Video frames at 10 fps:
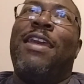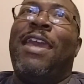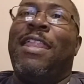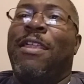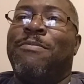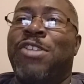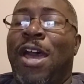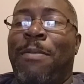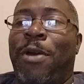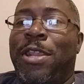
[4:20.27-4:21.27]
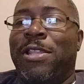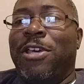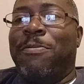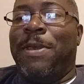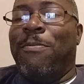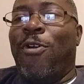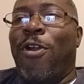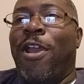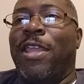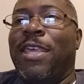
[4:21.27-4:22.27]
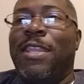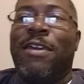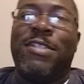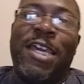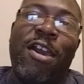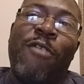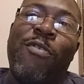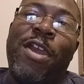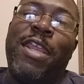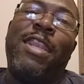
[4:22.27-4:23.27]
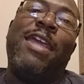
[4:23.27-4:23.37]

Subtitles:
And let them chomp on it a little bit more, and then they'll take off running,